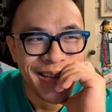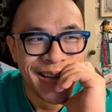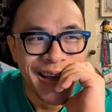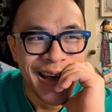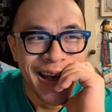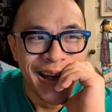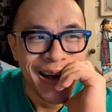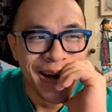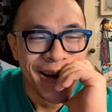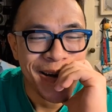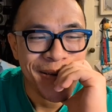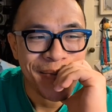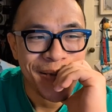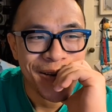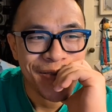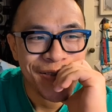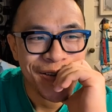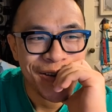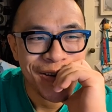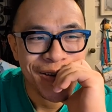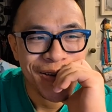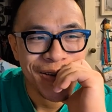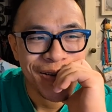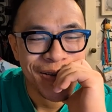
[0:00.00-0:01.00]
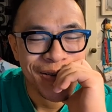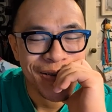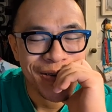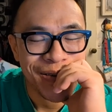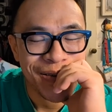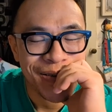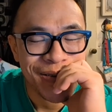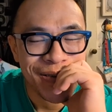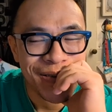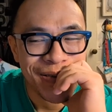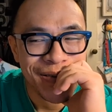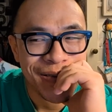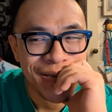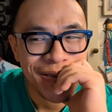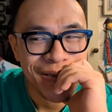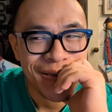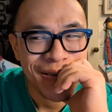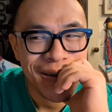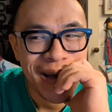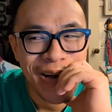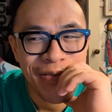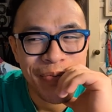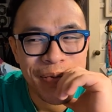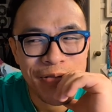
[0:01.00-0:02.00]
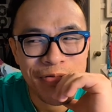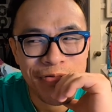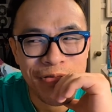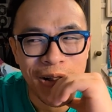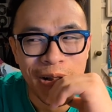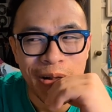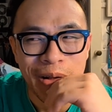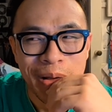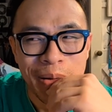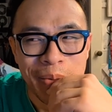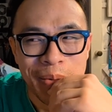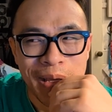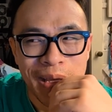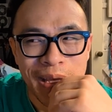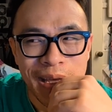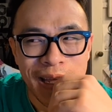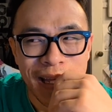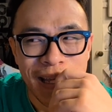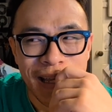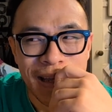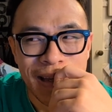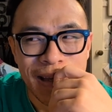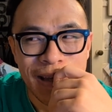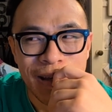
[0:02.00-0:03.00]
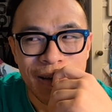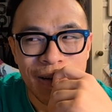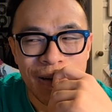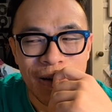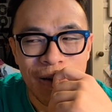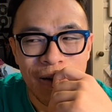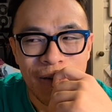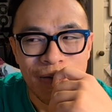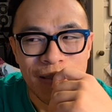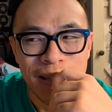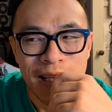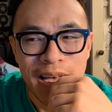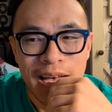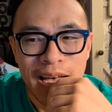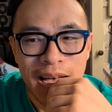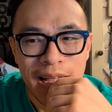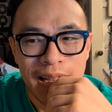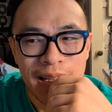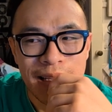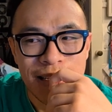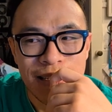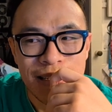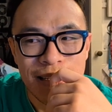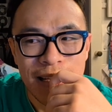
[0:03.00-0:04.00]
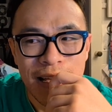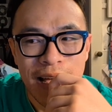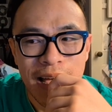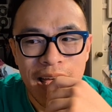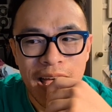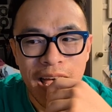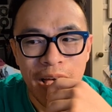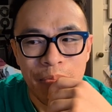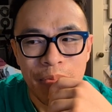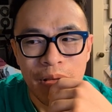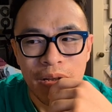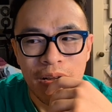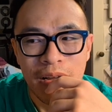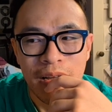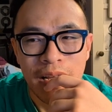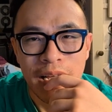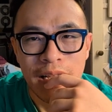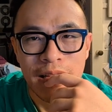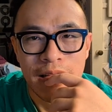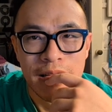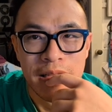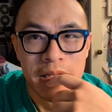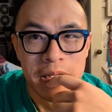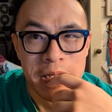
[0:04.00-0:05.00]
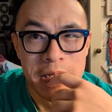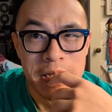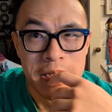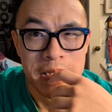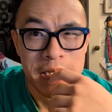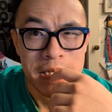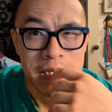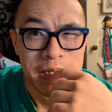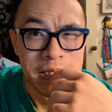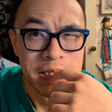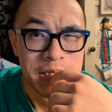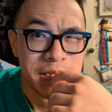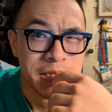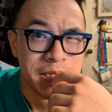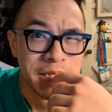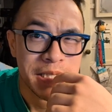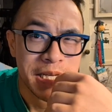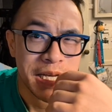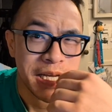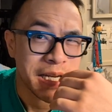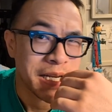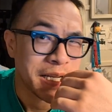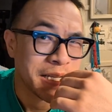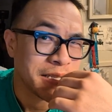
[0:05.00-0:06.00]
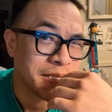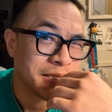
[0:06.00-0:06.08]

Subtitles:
yeah, if you have been following me, you know that I have been on like the dating